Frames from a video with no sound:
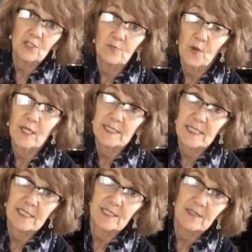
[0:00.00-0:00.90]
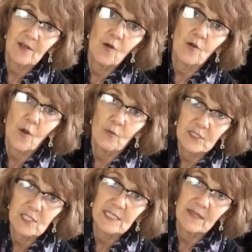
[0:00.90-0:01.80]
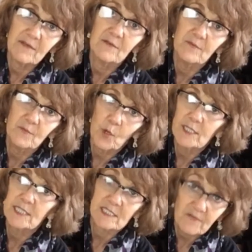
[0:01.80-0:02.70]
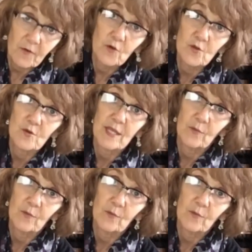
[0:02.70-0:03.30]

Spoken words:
processed cocoa, which is even processed further than